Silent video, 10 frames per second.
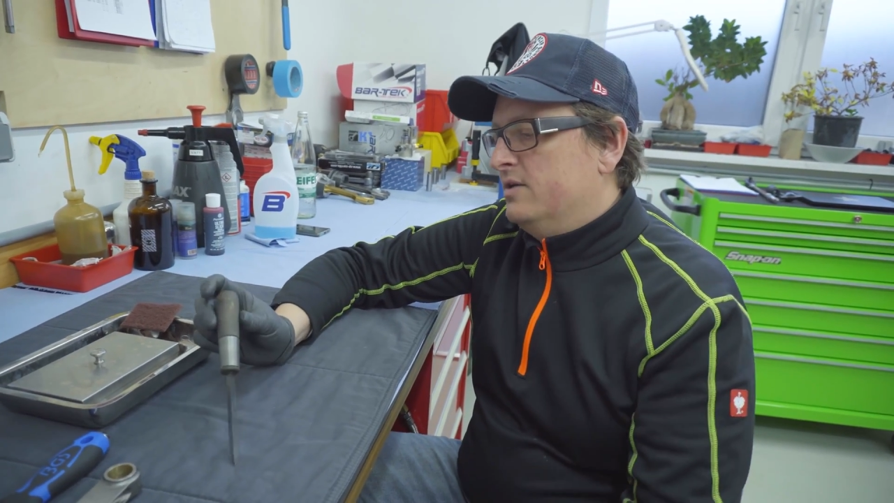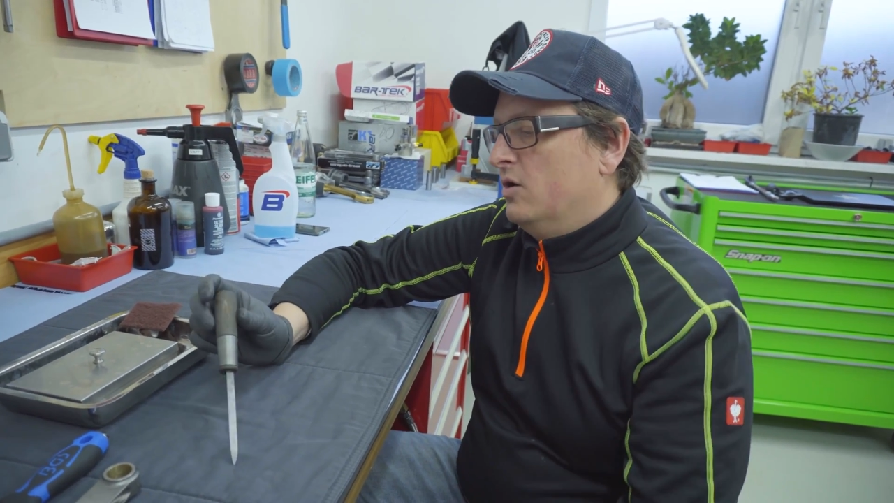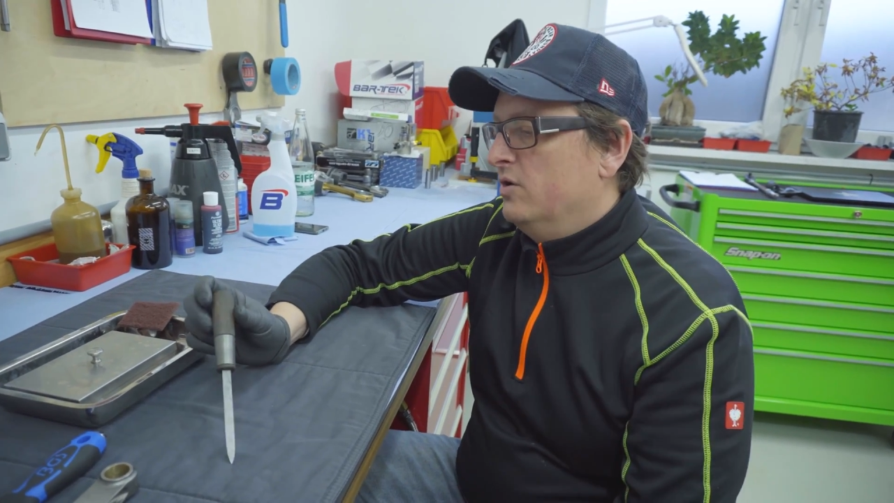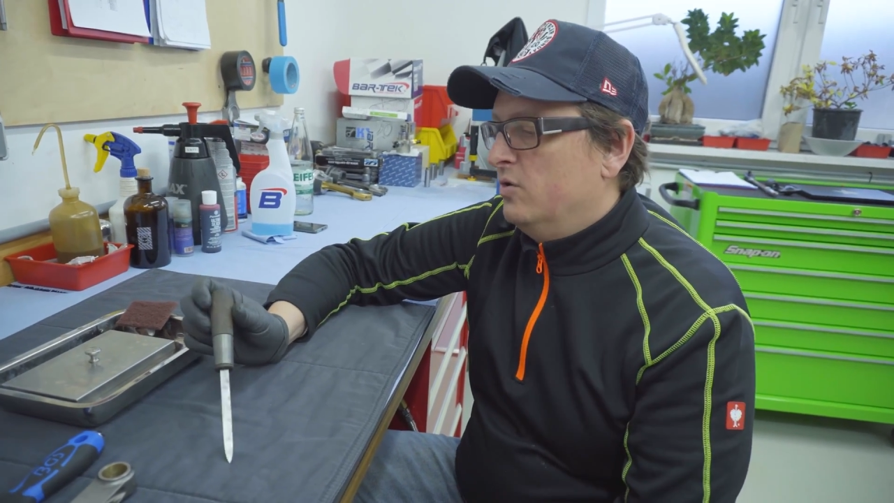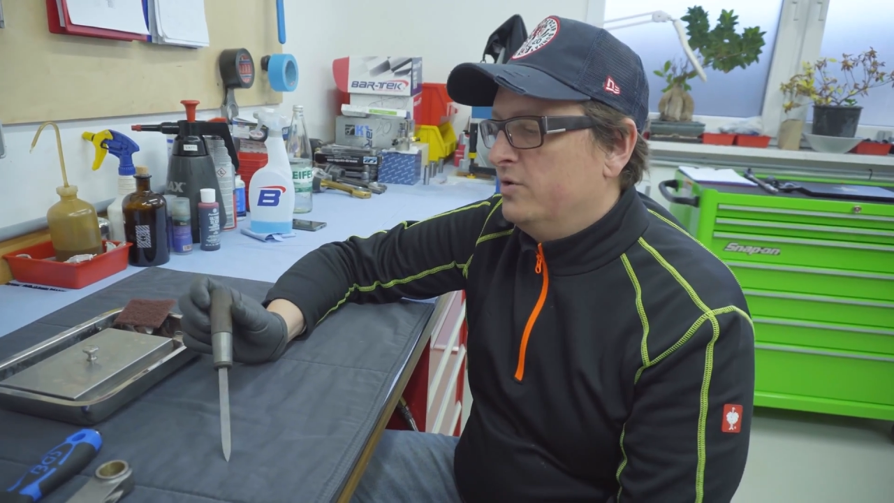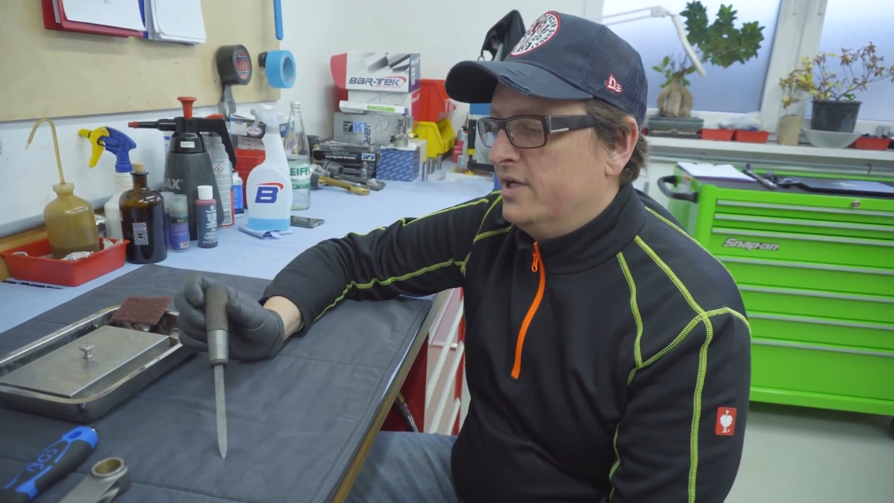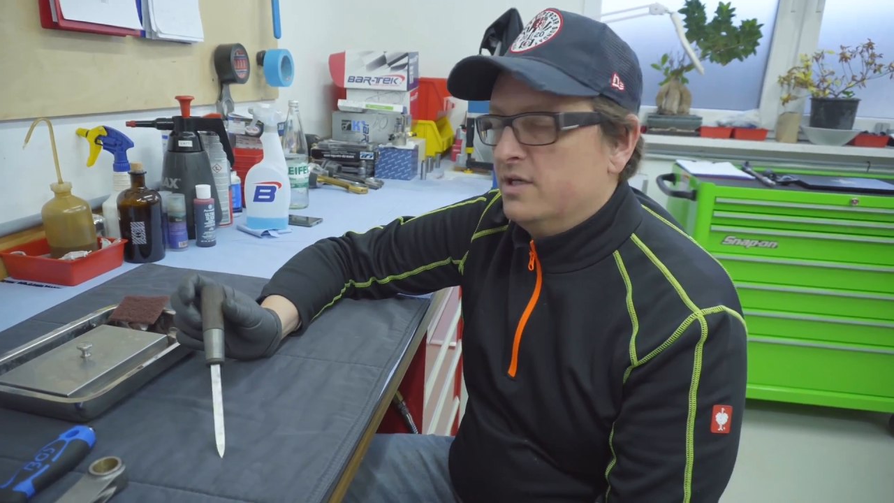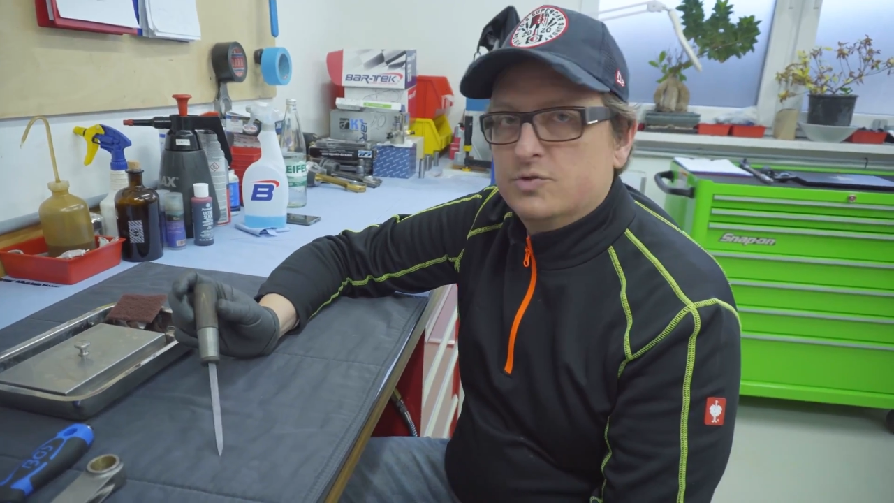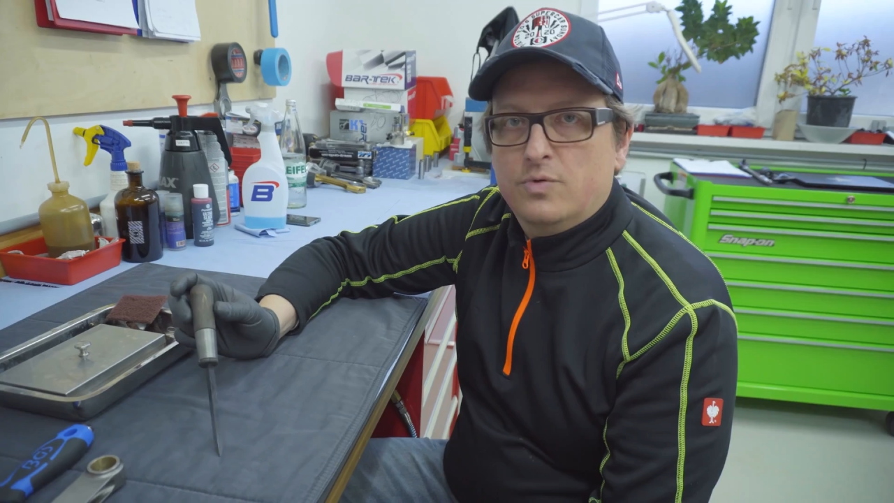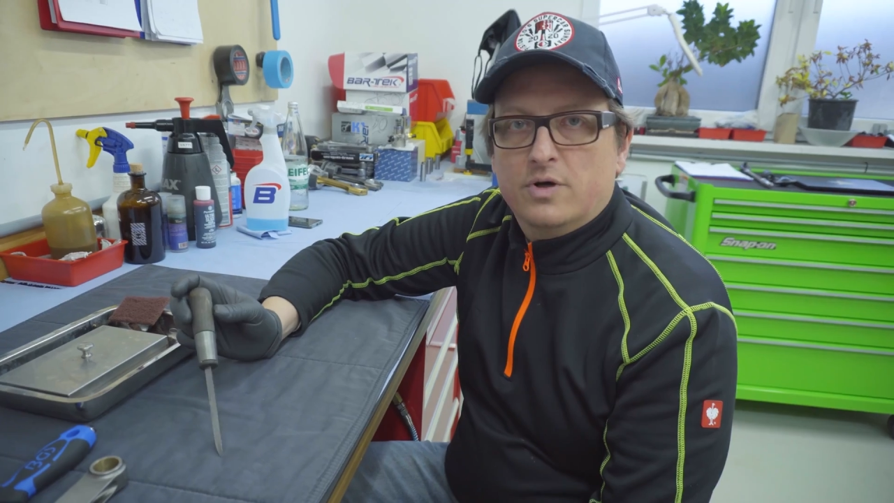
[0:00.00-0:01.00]
don't know the
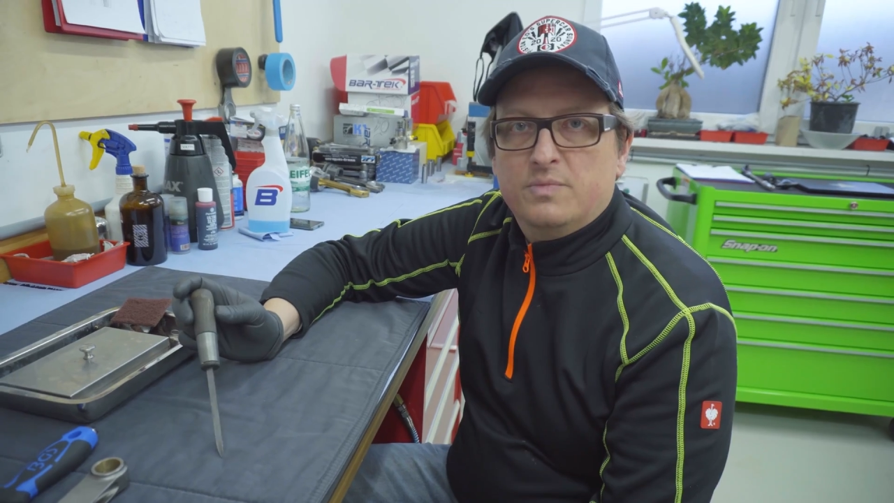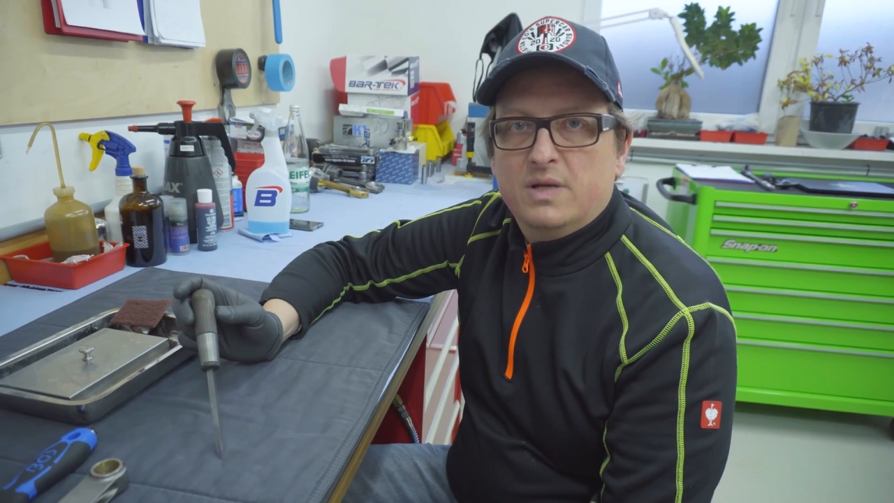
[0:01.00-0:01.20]
English word.